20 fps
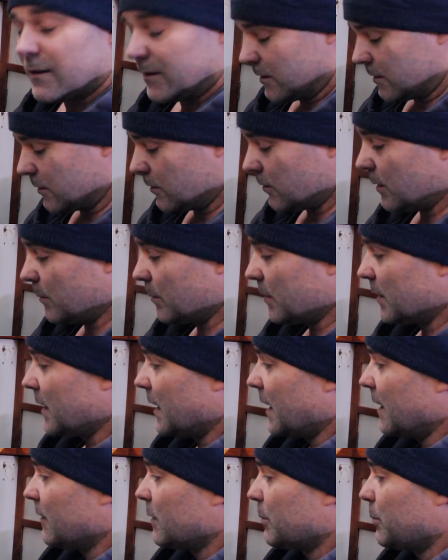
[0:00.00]
so I'm going
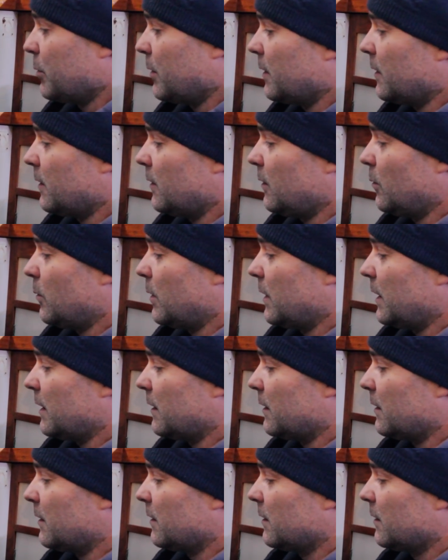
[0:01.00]
to have to put the new one
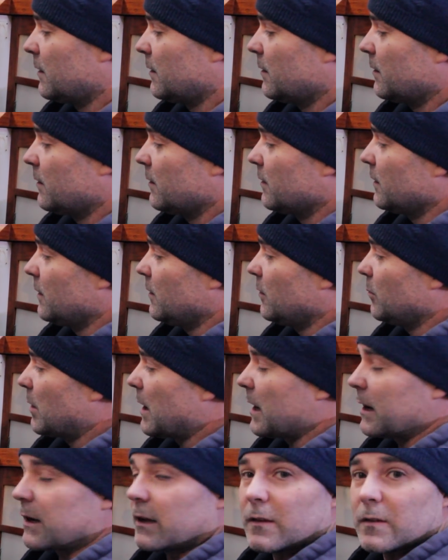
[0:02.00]
in, the new
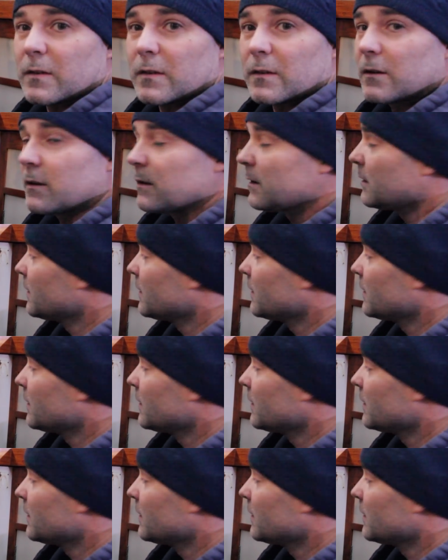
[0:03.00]
brackets